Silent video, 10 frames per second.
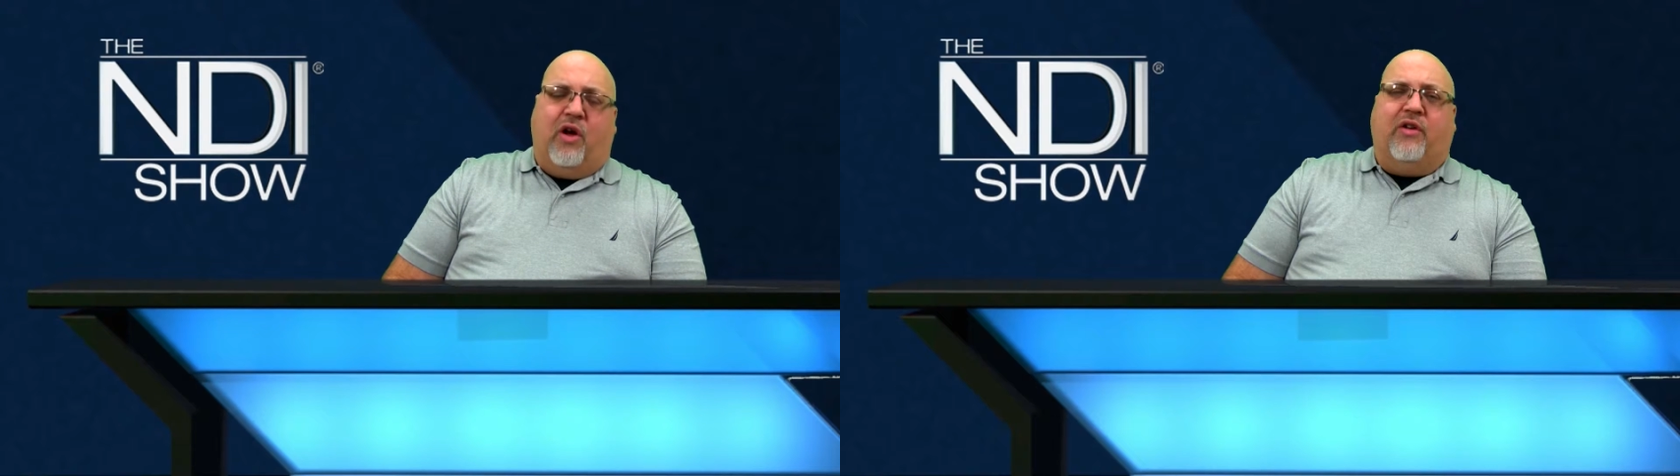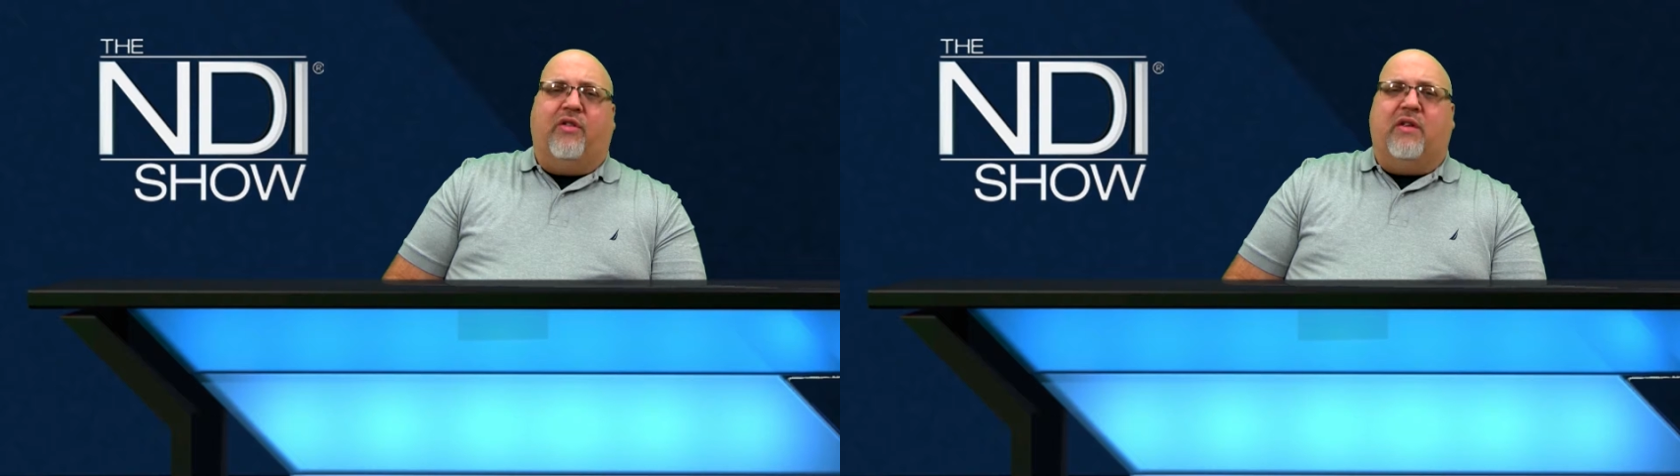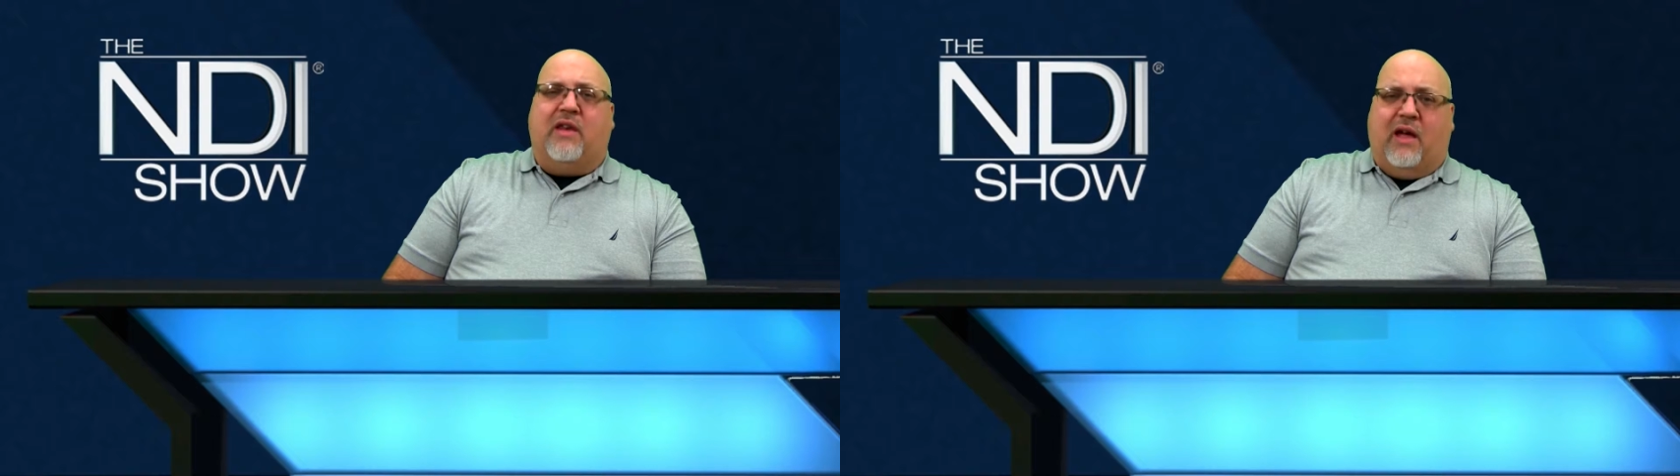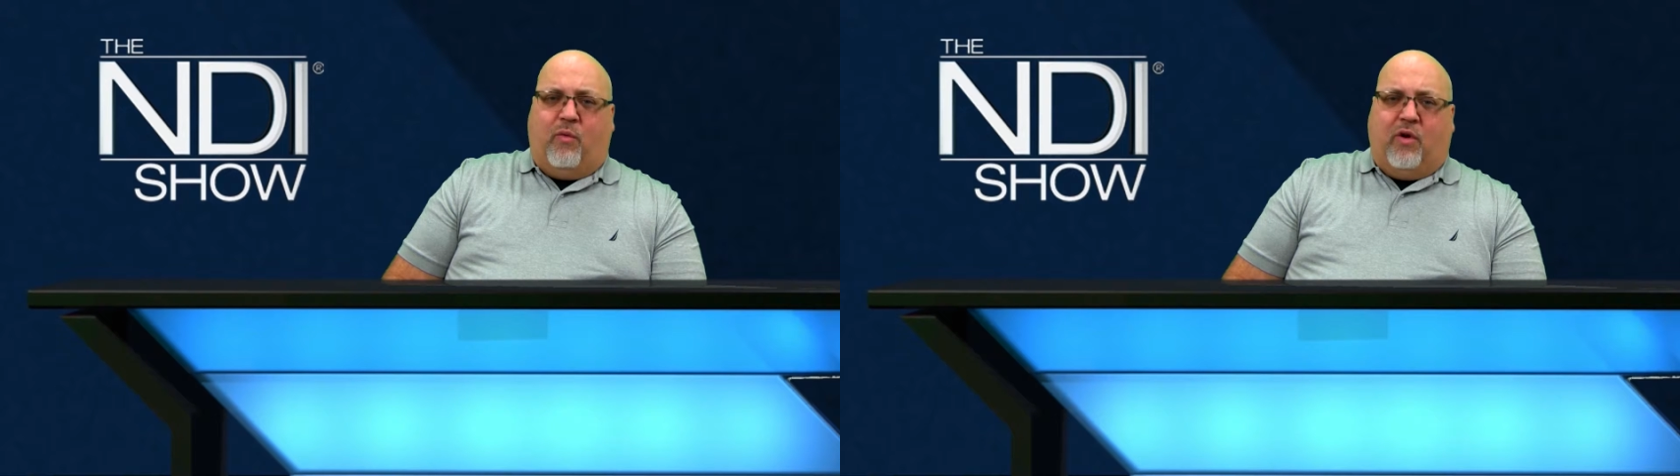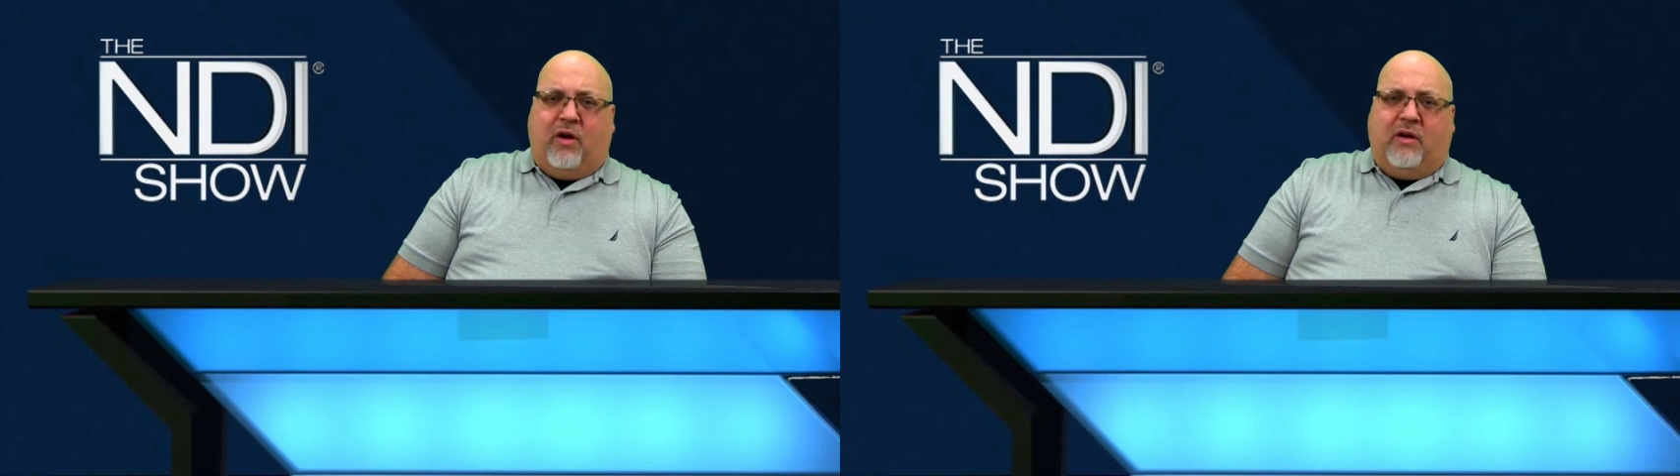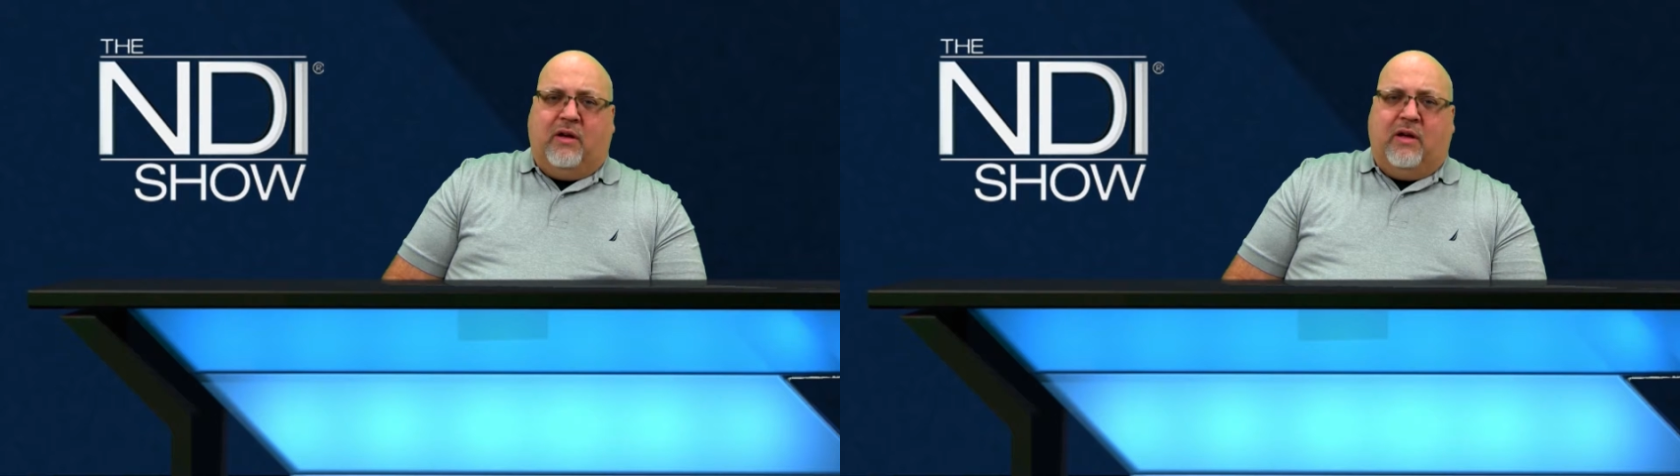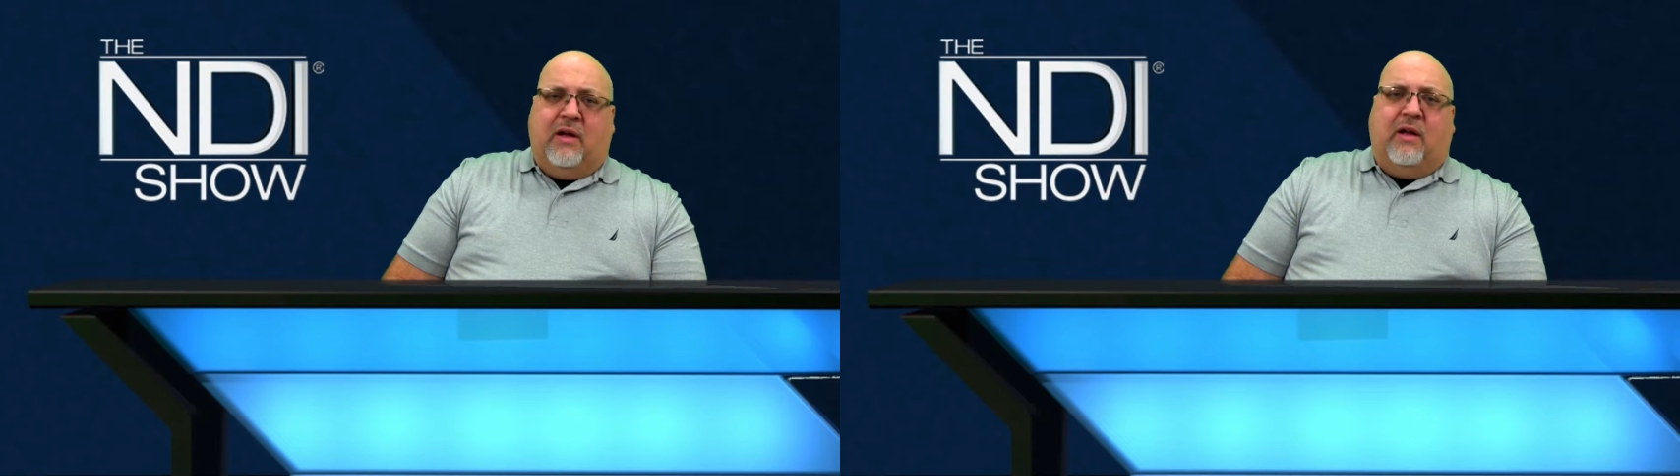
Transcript: onto the network.